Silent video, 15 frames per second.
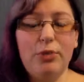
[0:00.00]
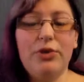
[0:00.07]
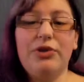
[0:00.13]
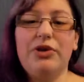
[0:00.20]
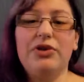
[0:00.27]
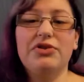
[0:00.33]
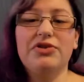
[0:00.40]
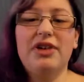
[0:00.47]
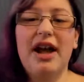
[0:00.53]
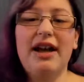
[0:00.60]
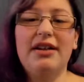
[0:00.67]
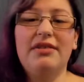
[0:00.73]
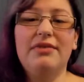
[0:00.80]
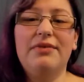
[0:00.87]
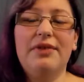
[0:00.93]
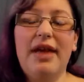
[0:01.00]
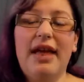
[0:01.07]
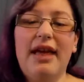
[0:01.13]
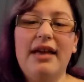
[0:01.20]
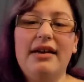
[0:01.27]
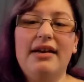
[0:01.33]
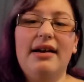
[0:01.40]
where there's kind of
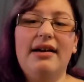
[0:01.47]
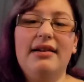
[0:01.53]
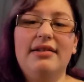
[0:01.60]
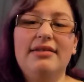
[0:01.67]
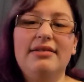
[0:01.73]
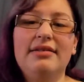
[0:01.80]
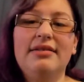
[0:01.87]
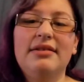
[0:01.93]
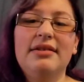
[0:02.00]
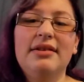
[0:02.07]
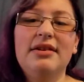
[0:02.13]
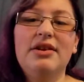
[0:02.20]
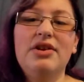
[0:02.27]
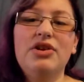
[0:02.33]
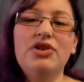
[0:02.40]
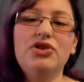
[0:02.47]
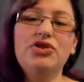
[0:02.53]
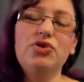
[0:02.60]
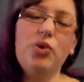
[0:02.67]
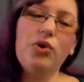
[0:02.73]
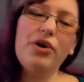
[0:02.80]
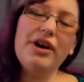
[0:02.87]
a
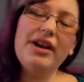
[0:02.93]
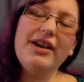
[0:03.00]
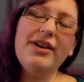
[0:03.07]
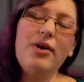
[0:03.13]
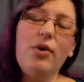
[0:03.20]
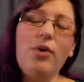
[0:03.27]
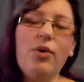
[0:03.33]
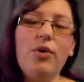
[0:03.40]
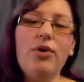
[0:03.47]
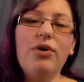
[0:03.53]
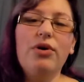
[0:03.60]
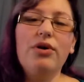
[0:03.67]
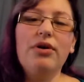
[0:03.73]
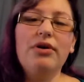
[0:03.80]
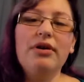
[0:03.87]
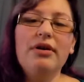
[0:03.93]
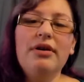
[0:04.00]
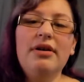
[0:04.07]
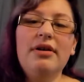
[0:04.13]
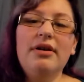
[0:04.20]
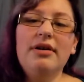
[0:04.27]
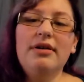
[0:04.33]
story or,
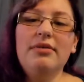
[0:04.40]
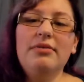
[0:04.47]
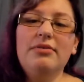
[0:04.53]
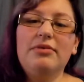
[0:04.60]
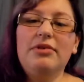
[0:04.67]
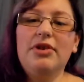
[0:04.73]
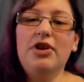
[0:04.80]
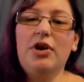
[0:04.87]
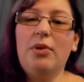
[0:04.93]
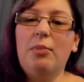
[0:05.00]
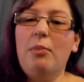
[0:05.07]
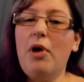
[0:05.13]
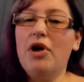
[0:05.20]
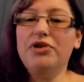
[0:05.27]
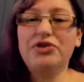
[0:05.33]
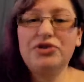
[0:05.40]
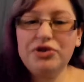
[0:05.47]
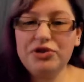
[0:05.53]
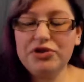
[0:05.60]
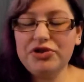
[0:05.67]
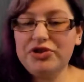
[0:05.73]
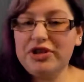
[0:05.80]
you know,
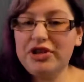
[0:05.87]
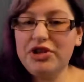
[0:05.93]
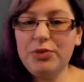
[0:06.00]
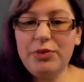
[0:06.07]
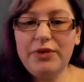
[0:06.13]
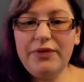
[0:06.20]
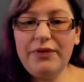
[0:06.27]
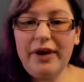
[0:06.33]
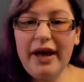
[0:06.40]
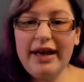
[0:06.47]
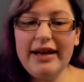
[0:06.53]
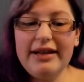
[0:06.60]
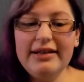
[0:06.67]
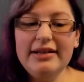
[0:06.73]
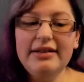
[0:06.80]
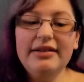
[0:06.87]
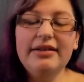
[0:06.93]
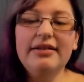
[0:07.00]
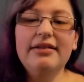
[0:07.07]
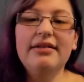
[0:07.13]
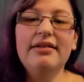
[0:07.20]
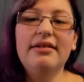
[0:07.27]
monsters that you would fight
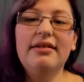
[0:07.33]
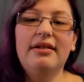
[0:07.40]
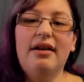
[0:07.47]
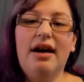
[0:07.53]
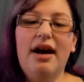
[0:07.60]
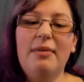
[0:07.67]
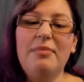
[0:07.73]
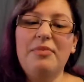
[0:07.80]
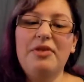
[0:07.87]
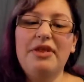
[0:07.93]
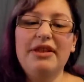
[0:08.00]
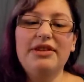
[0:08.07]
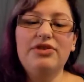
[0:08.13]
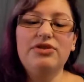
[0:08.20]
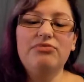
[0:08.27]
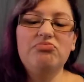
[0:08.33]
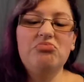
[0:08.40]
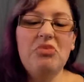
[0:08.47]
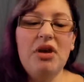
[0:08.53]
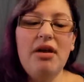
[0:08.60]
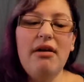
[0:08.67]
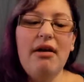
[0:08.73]
that
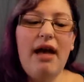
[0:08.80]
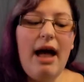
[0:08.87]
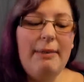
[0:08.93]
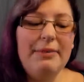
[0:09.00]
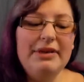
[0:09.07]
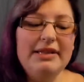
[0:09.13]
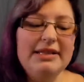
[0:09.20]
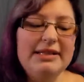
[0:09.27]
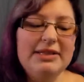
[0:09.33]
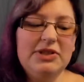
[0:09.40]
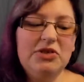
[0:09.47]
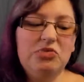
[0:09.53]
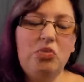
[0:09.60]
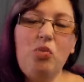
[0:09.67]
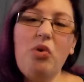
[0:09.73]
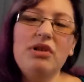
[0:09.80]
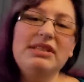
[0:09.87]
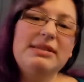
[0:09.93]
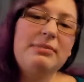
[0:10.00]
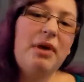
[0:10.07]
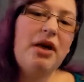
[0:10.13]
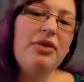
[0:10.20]
happens
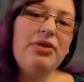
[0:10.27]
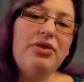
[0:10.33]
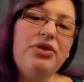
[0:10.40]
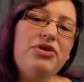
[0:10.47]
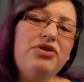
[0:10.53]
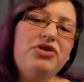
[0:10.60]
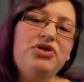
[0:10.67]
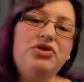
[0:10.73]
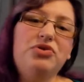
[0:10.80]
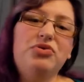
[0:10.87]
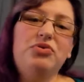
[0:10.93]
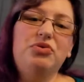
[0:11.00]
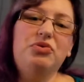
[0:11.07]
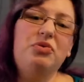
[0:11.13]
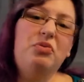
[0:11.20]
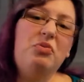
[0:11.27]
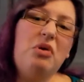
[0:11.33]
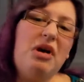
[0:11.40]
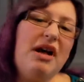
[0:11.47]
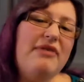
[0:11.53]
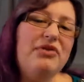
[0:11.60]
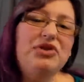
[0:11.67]
once a month to
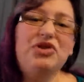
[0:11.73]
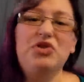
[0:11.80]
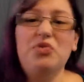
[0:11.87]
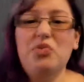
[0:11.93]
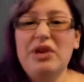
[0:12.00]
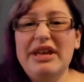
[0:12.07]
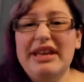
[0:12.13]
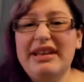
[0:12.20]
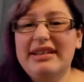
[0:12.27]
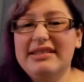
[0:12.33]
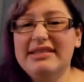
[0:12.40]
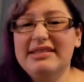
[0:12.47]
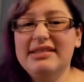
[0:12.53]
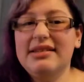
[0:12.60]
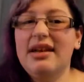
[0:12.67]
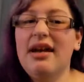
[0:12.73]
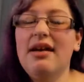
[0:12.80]
every 2 weeks.